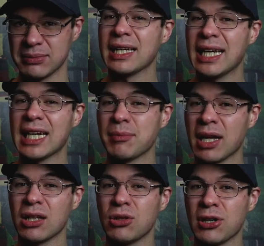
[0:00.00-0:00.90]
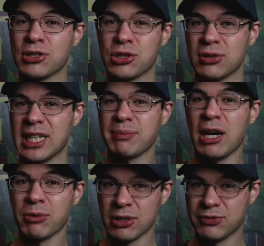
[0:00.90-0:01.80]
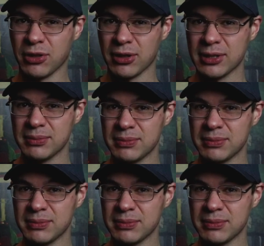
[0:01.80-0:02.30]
Then again, I'm not a lawyer, so don't take my word for it.